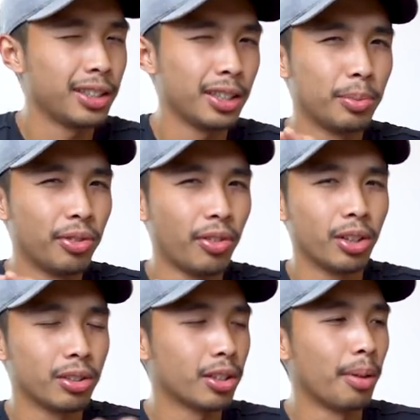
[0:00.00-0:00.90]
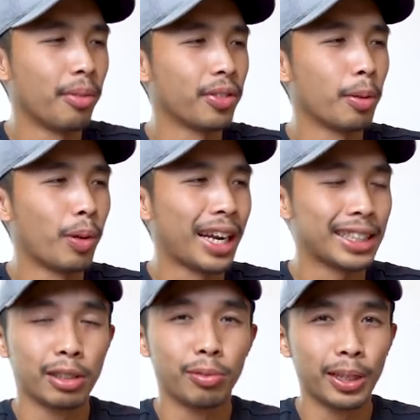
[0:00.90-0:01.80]
Let us move on to some of the
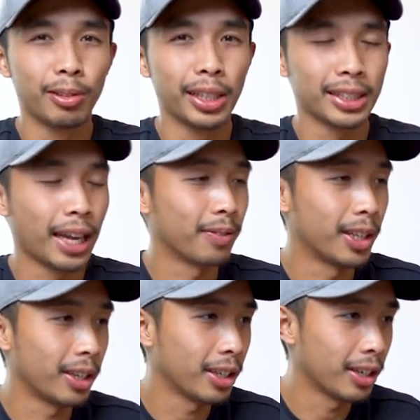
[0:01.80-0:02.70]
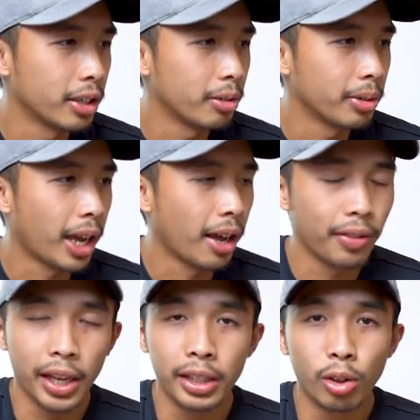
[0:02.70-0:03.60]
practice renderings I've done. Here we
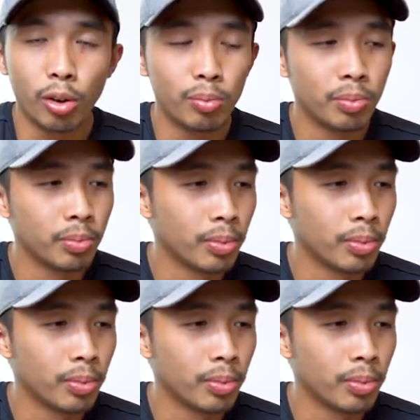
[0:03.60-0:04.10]
have a dome.